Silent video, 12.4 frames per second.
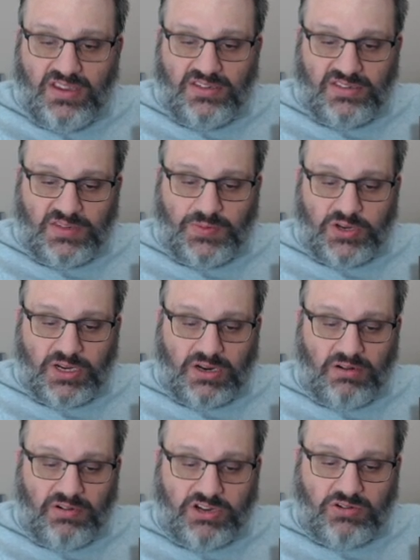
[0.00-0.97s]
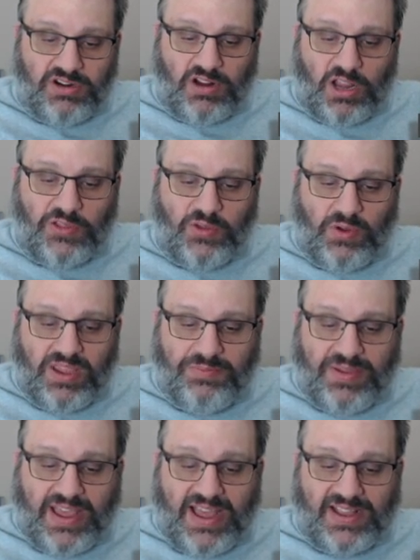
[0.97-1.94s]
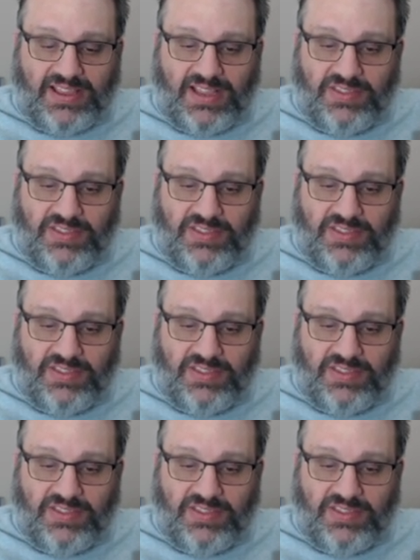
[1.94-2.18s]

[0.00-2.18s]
So his bishop could retreat all the way back,